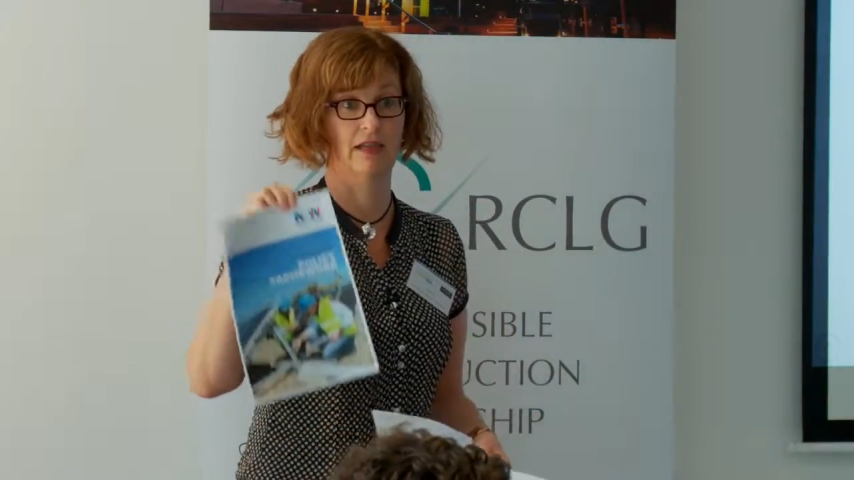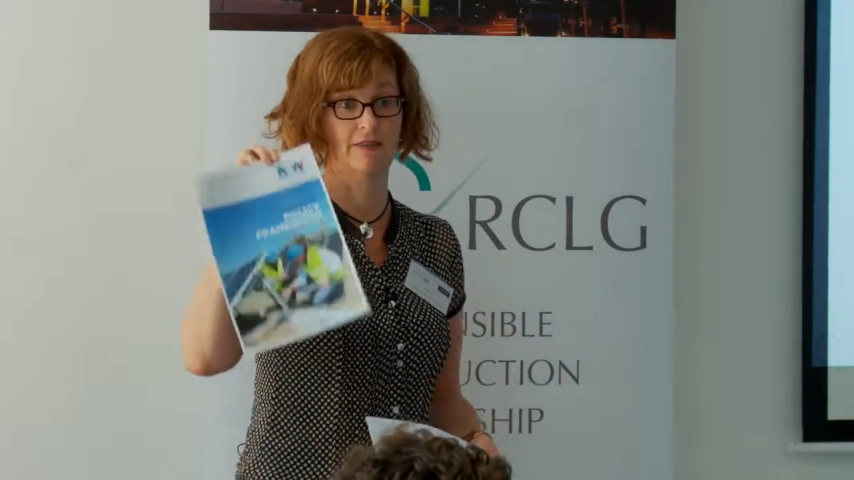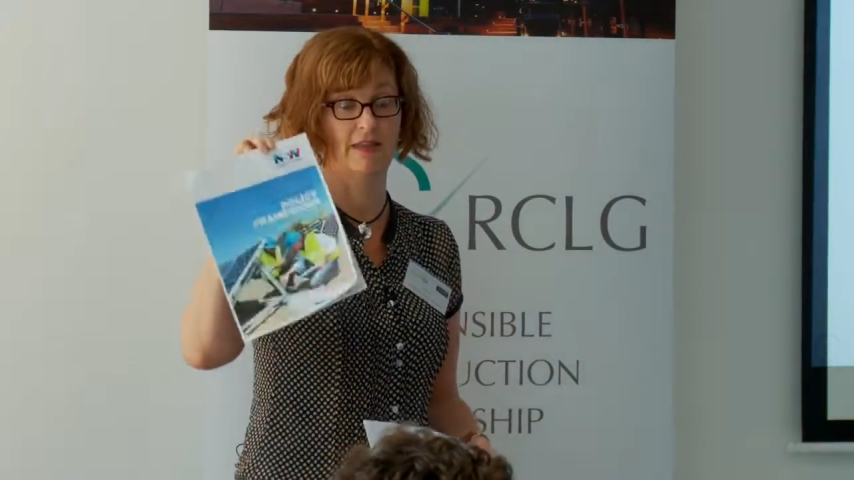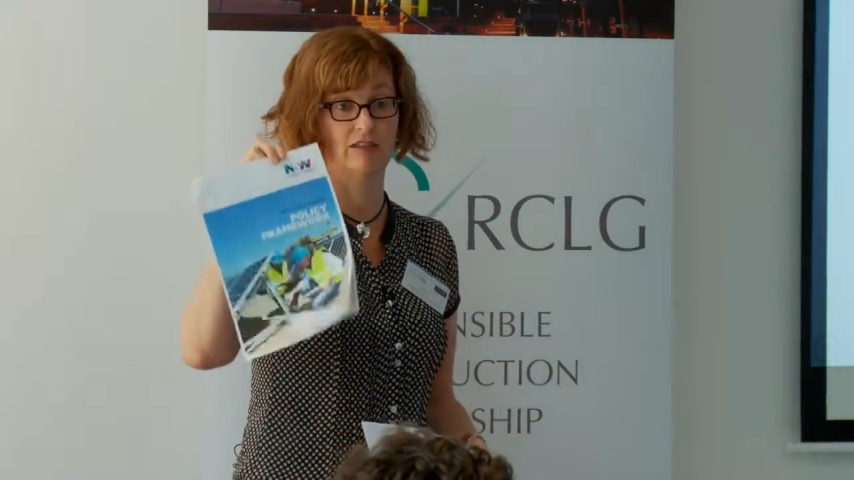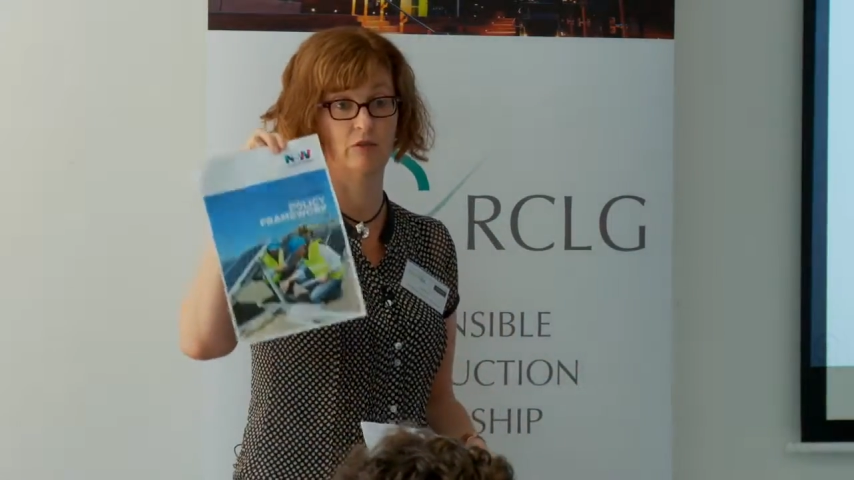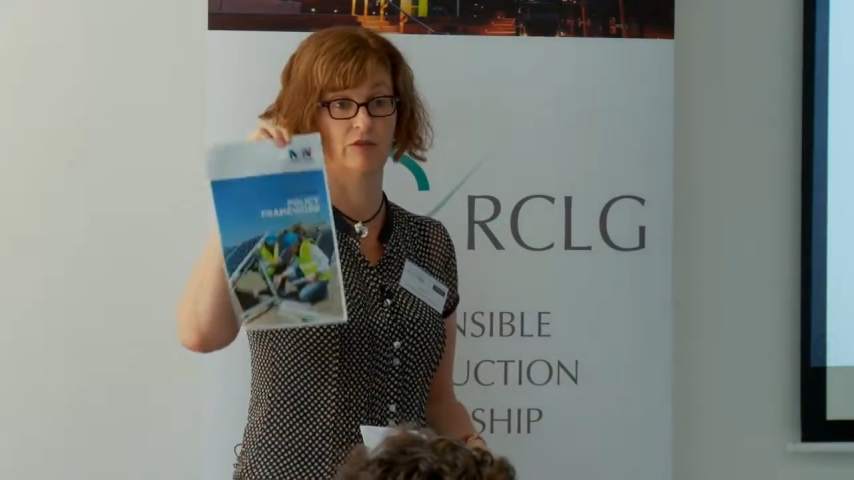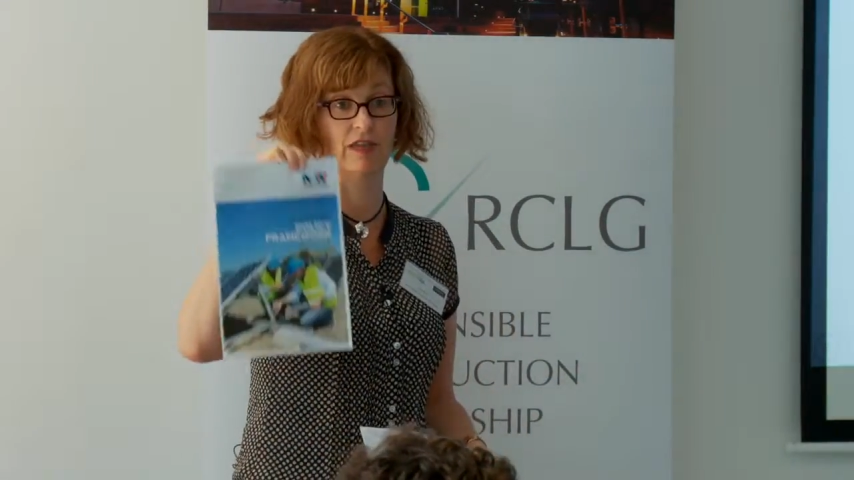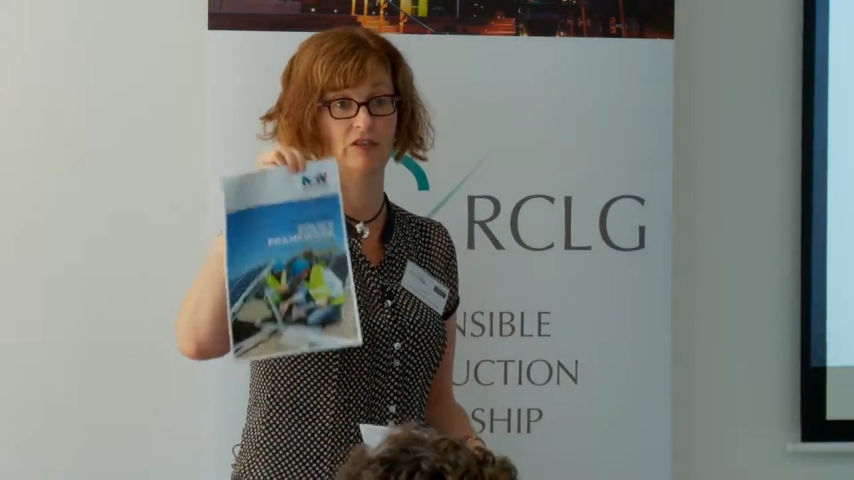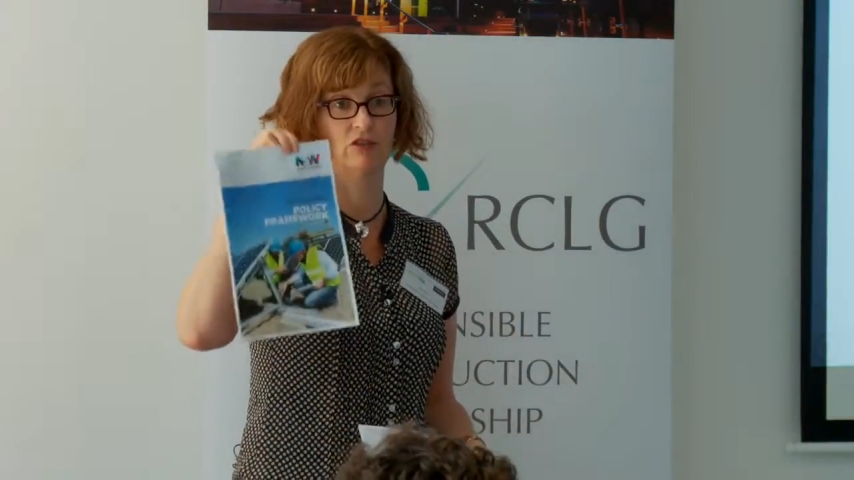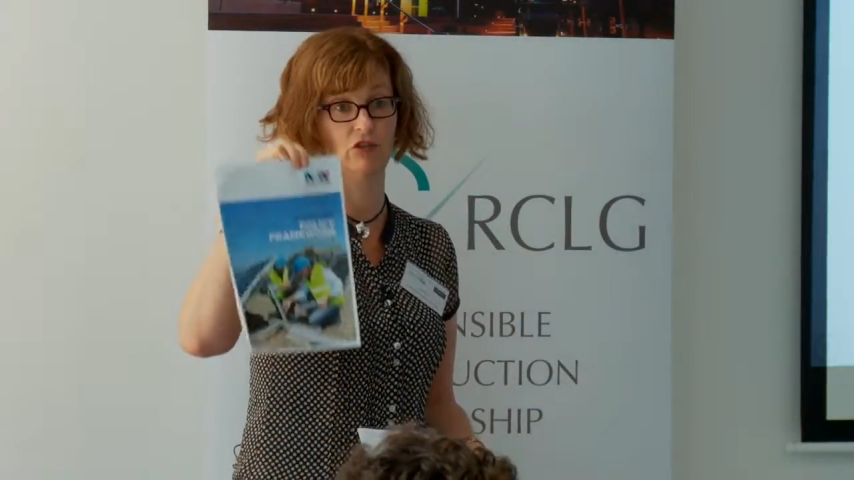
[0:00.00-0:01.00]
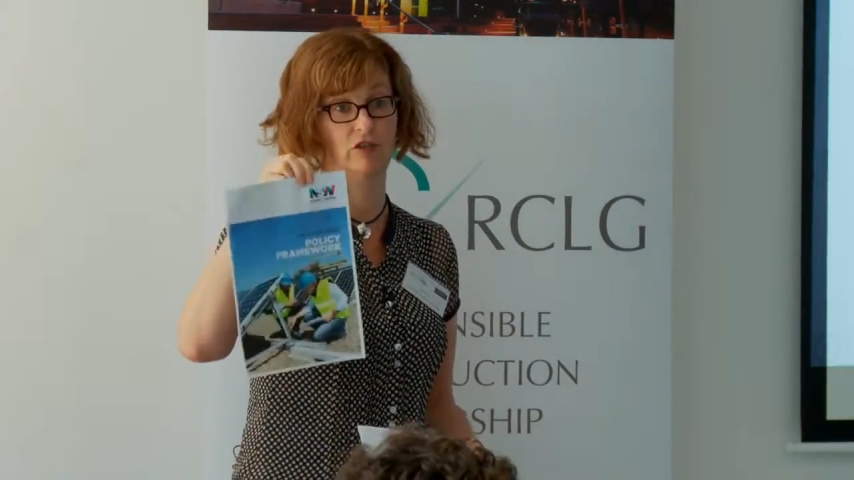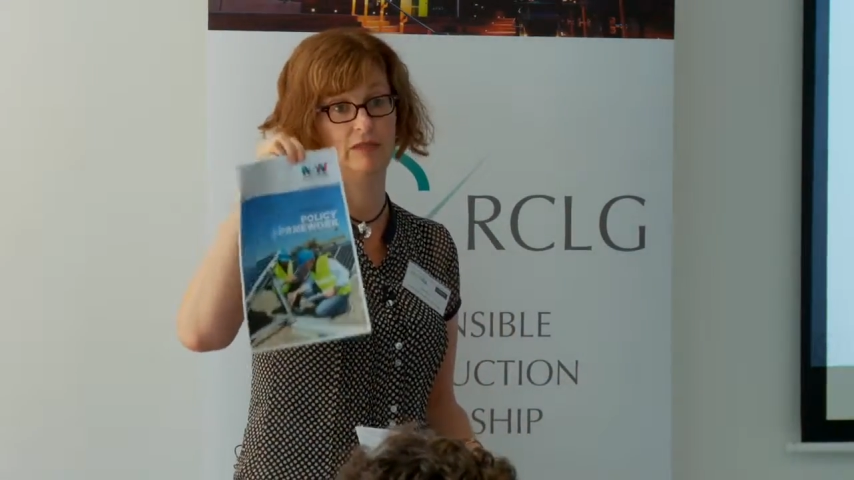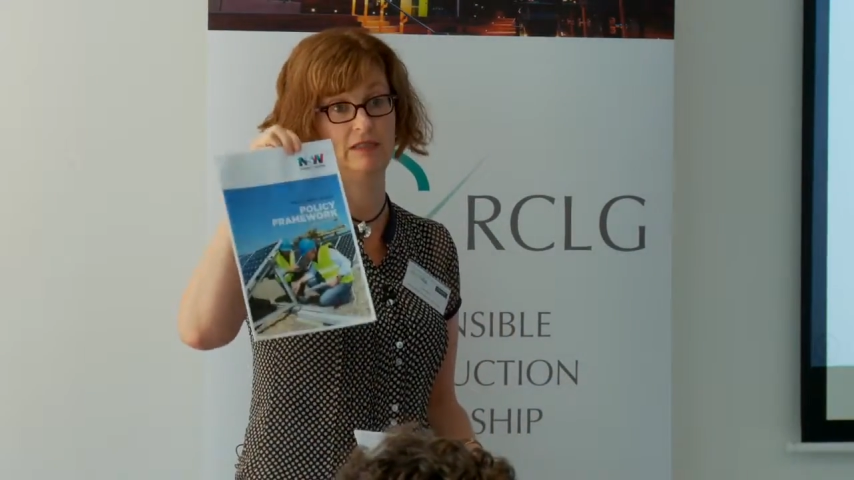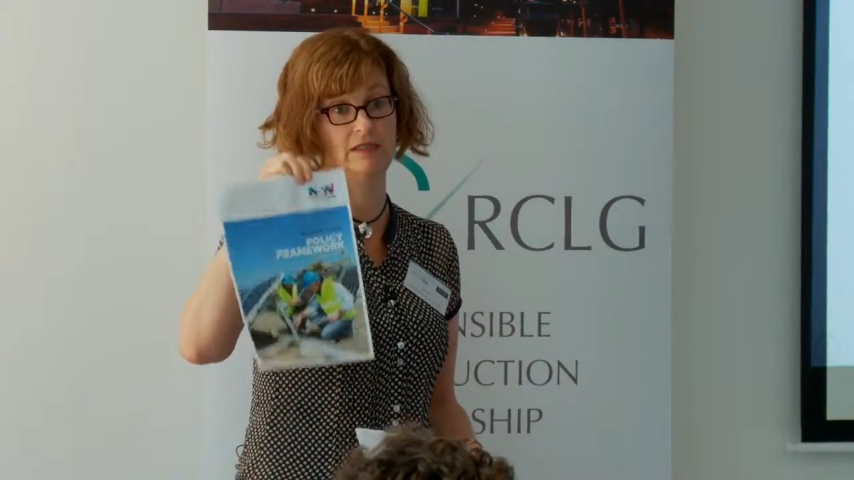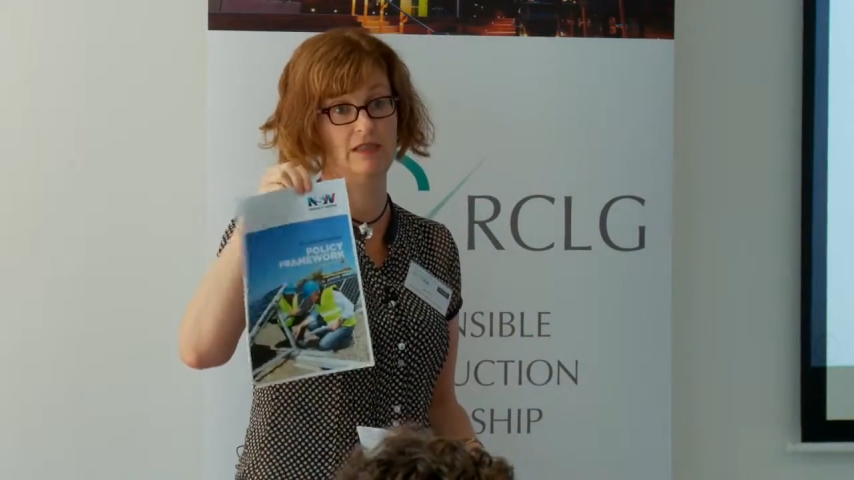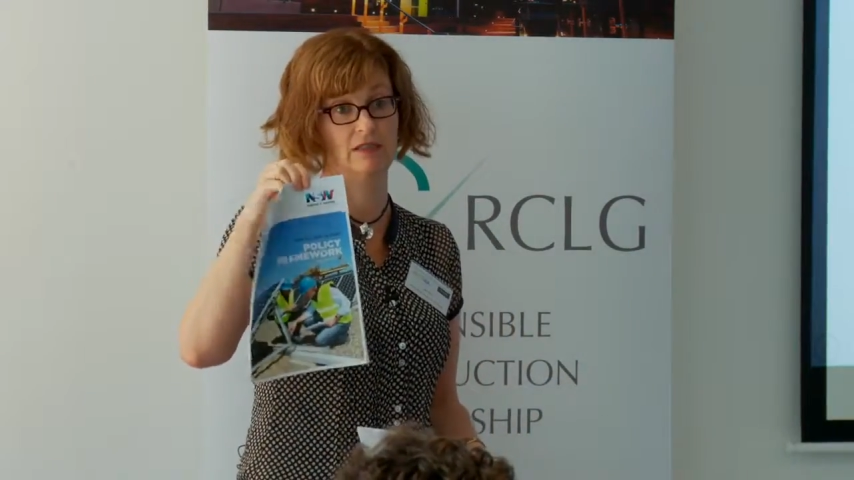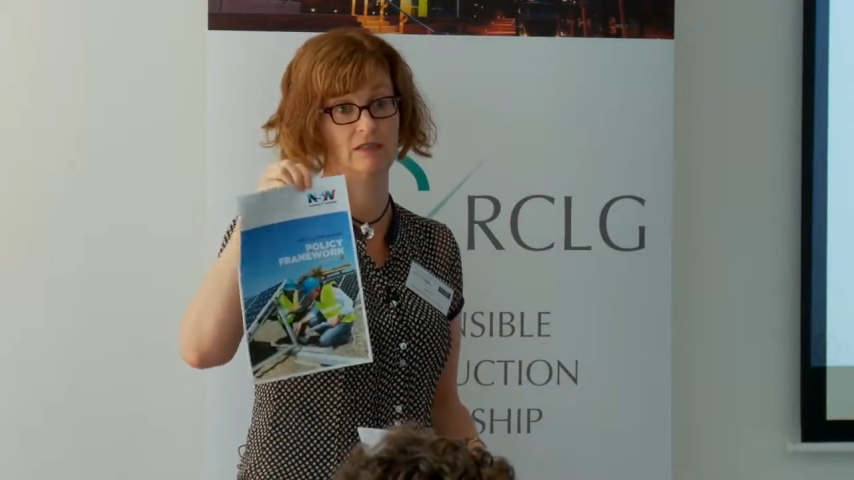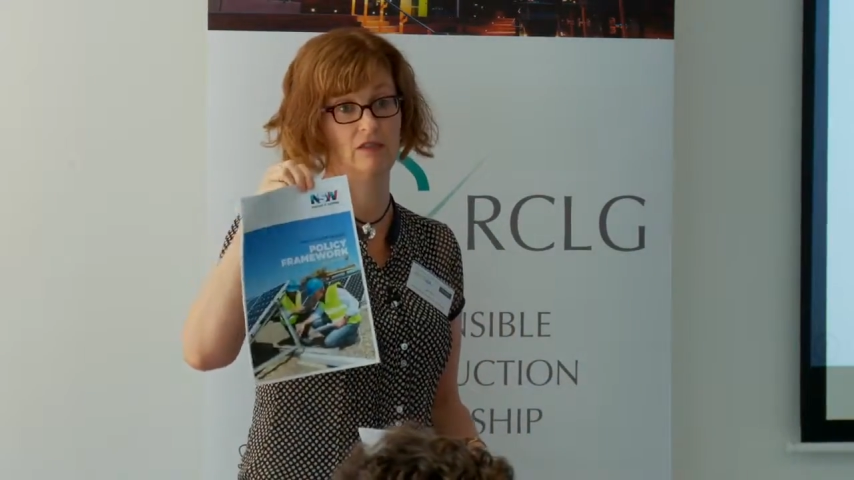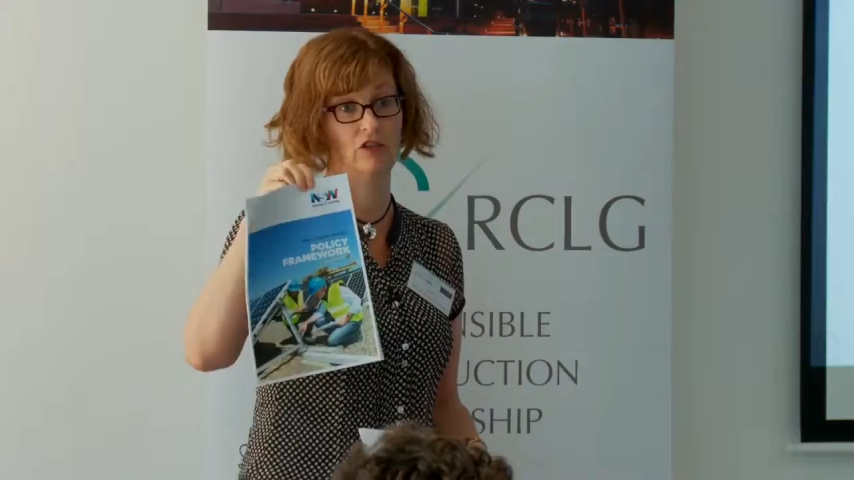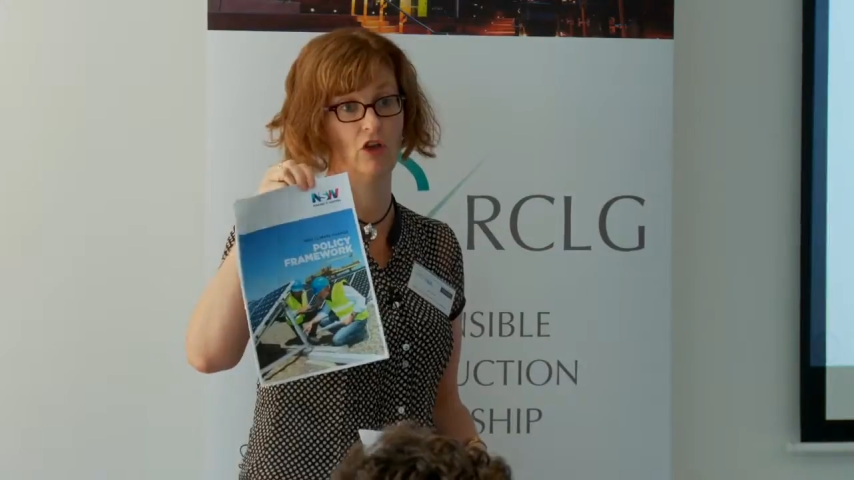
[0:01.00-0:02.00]
and that's what that document says.
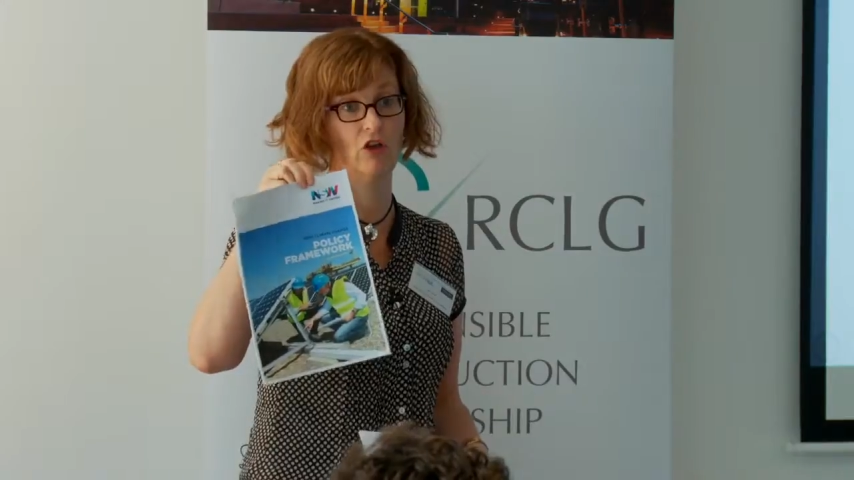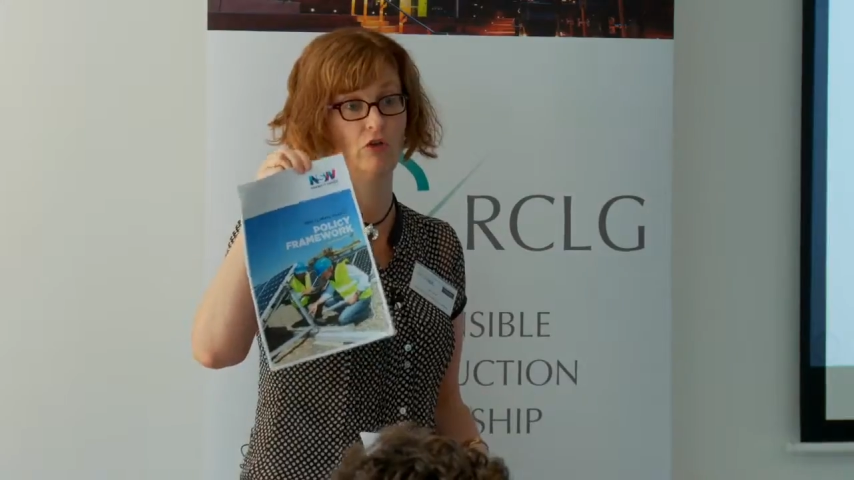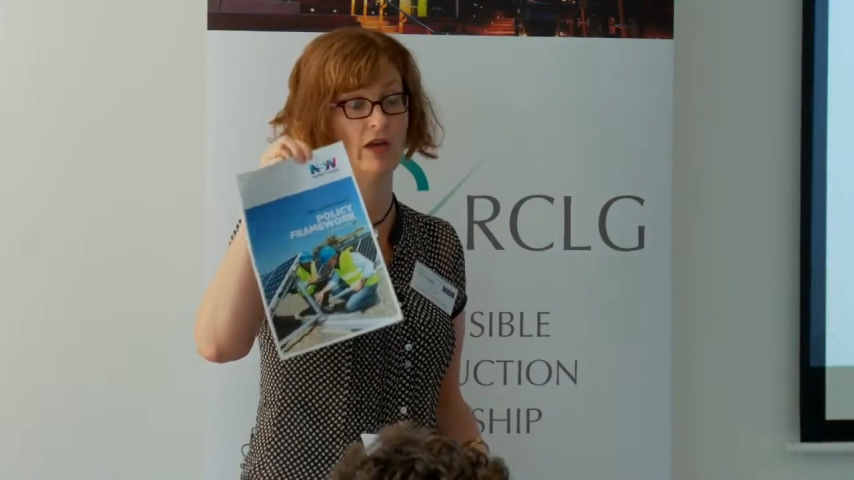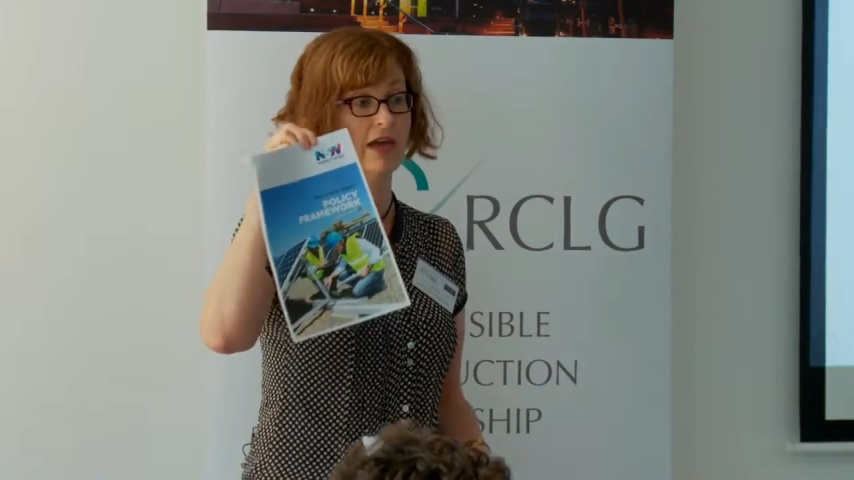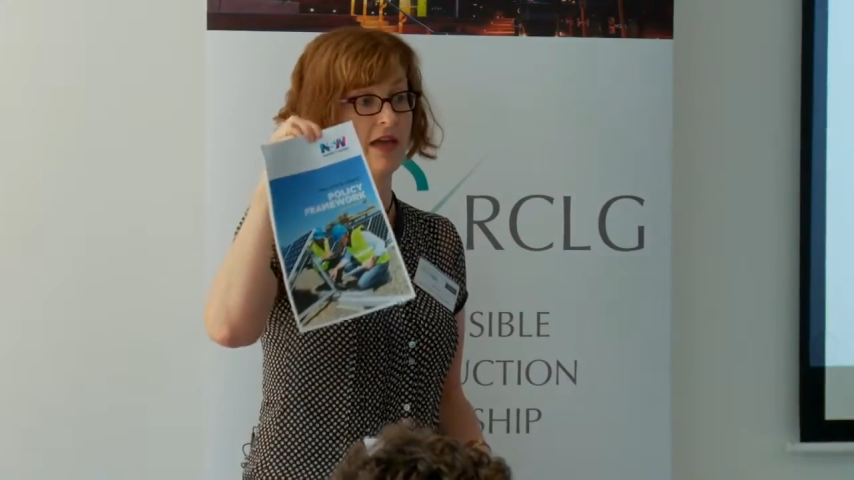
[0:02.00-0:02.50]
So